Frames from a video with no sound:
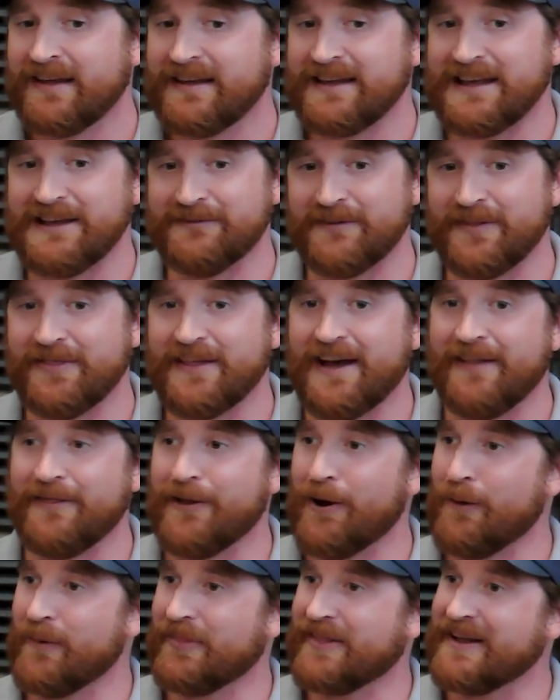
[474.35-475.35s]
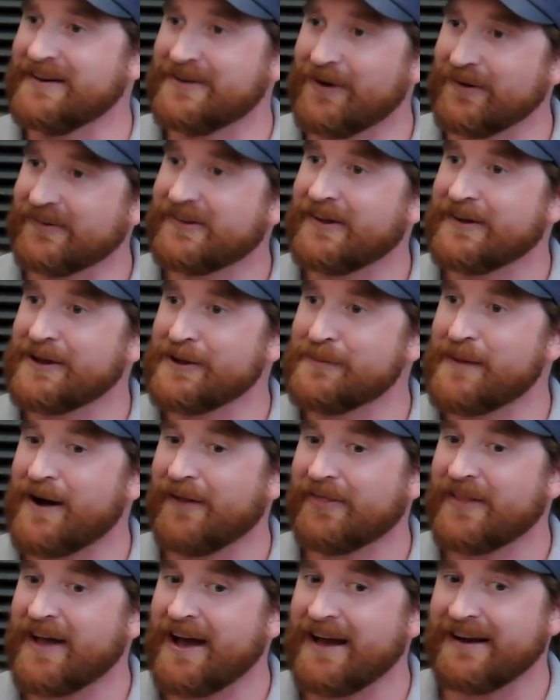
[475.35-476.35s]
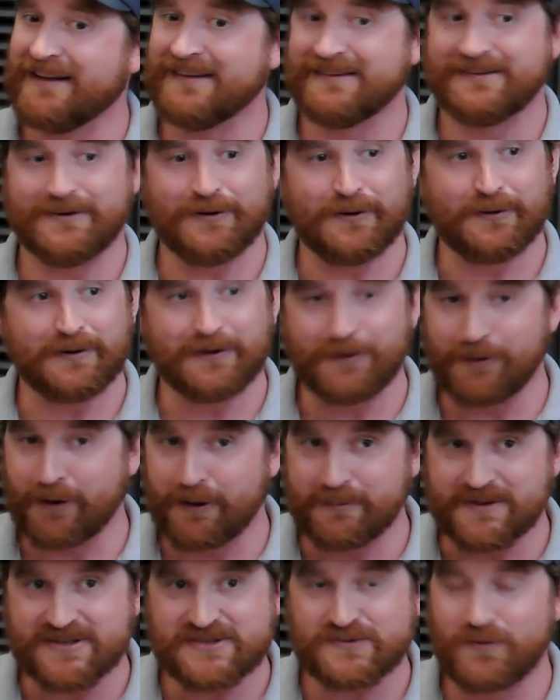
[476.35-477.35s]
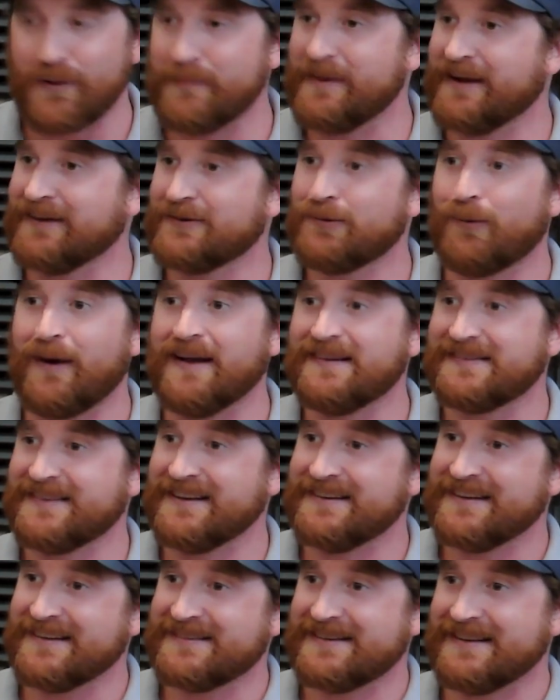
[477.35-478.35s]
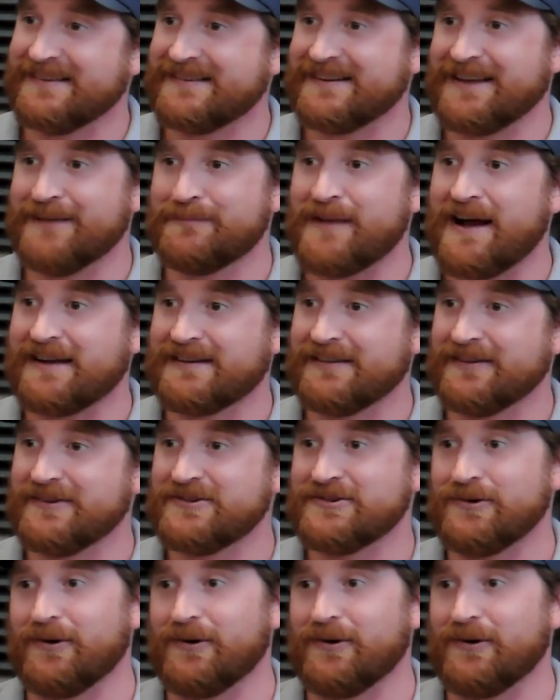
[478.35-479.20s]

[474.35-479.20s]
Even then, though, what they don't tell you about that is you're going to be swimming twice the distance to get back to the shore.